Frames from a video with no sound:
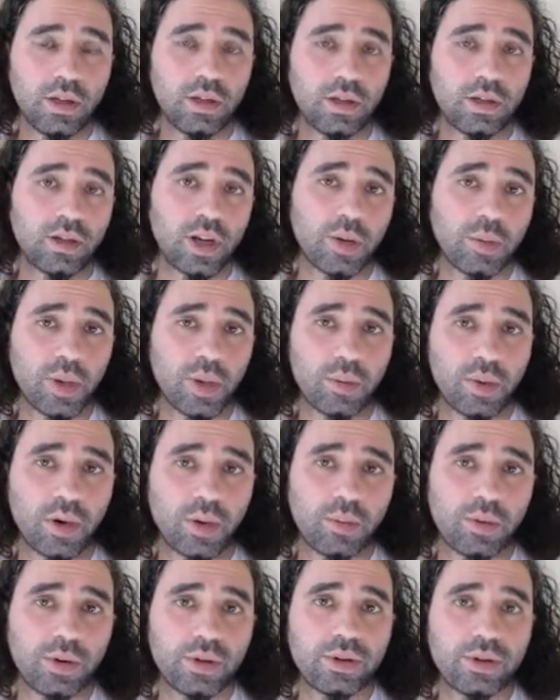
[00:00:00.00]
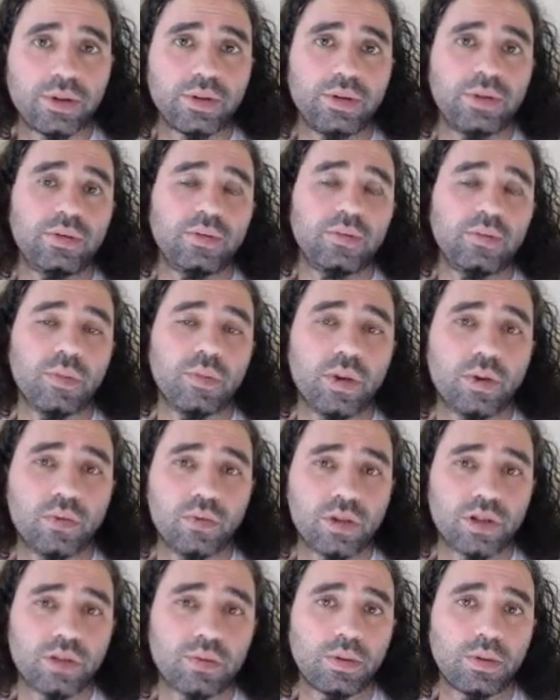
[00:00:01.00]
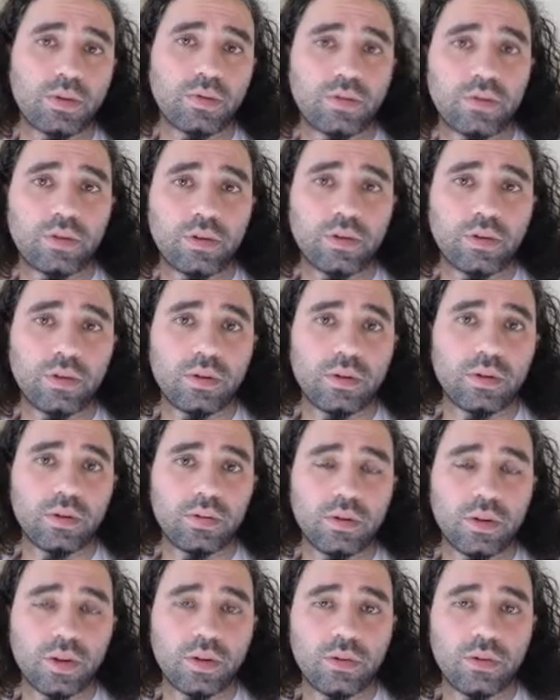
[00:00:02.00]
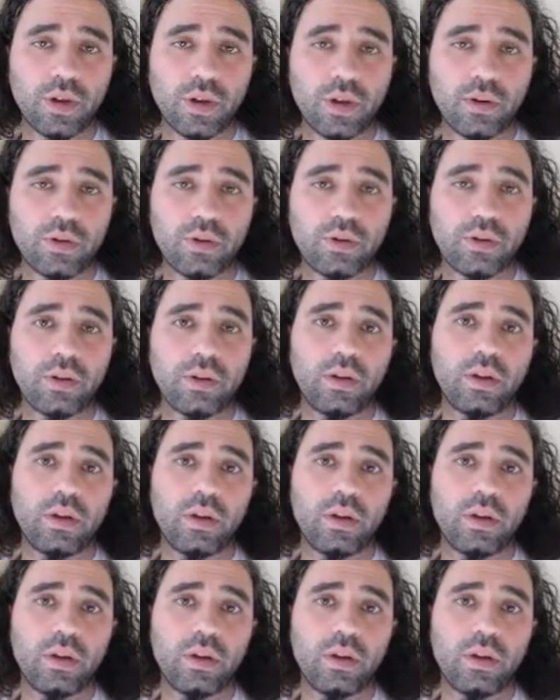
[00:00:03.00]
I try to be a better person, a better worshiper of the Creator,